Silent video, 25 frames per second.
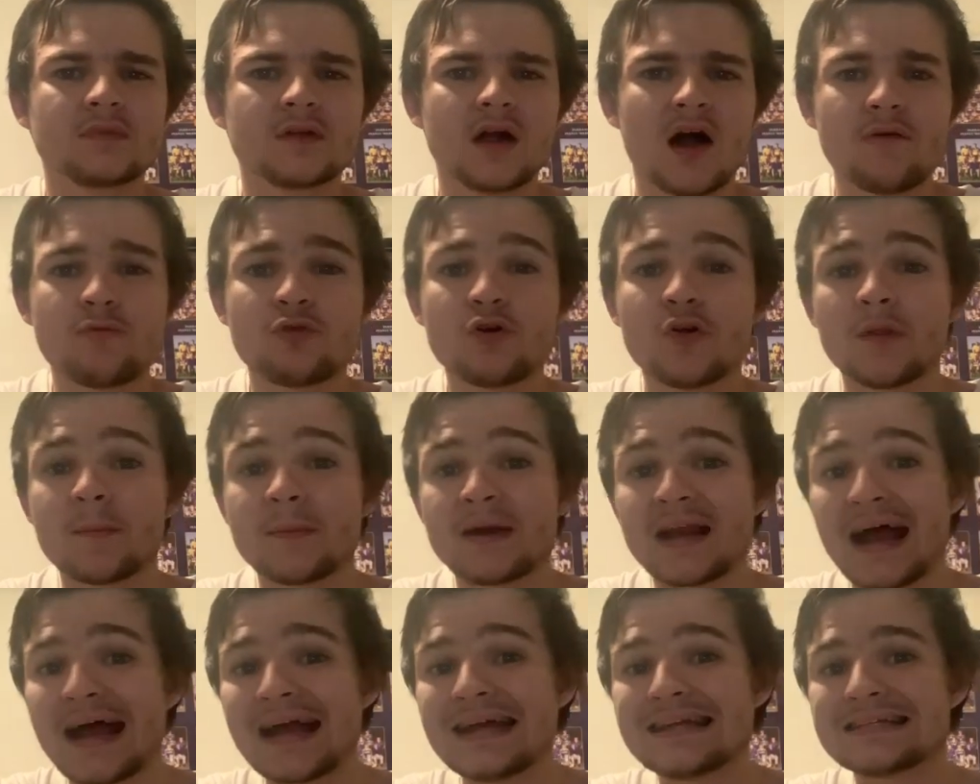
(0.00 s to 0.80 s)
I've got them
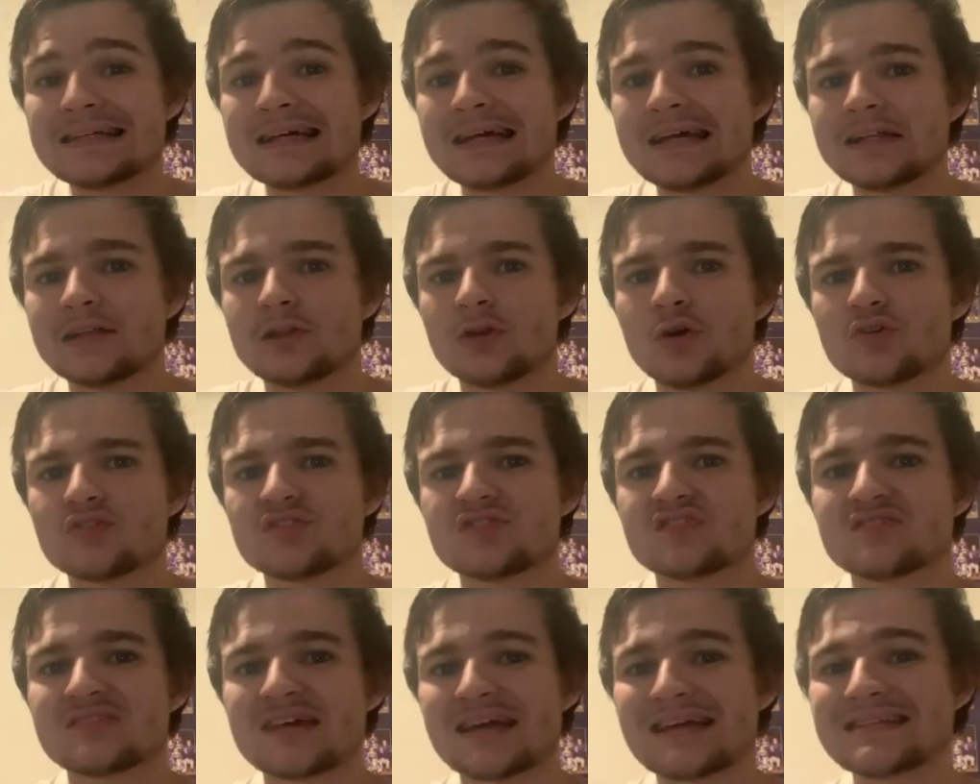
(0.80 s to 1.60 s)
at 18
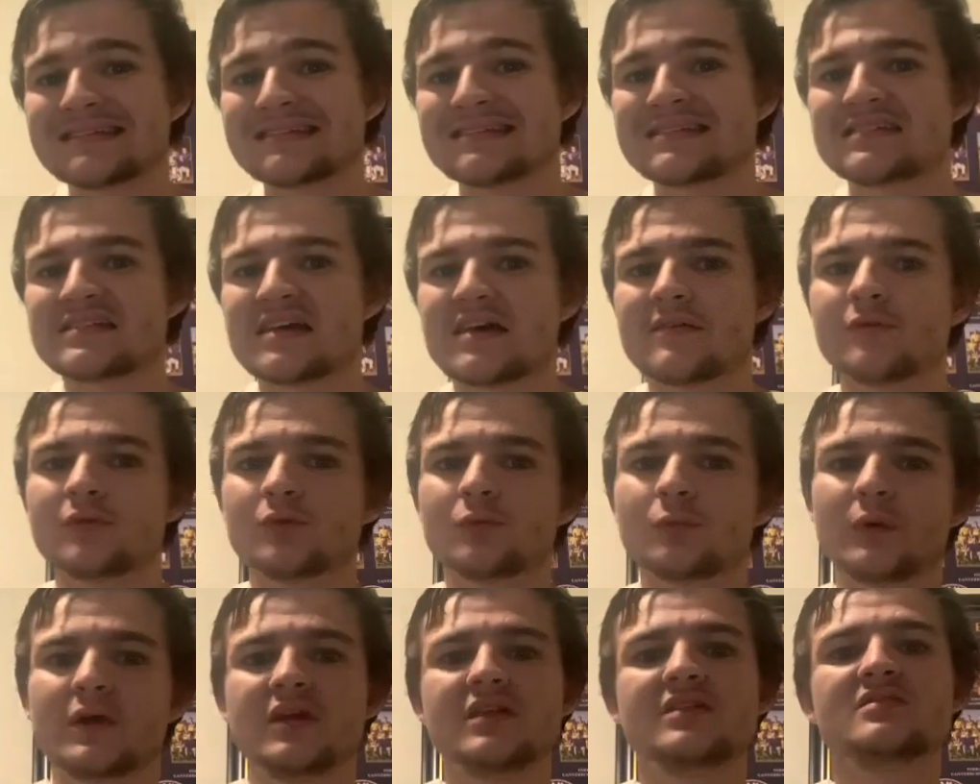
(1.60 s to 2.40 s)
losses and
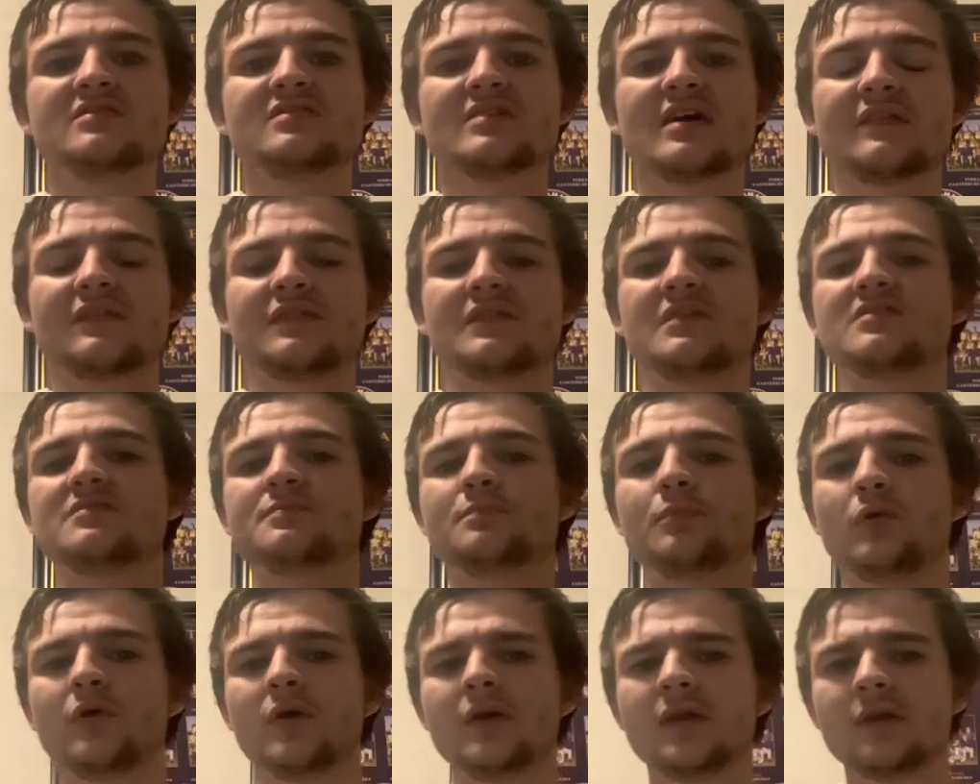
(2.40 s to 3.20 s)
7 wins at this
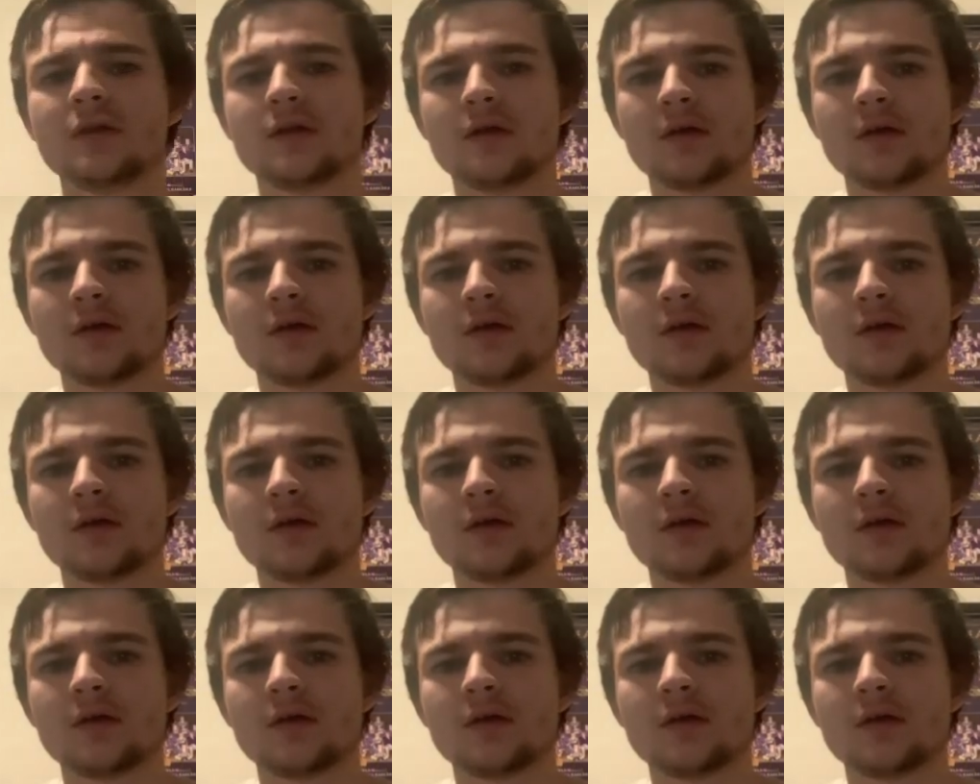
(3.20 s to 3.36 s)
point.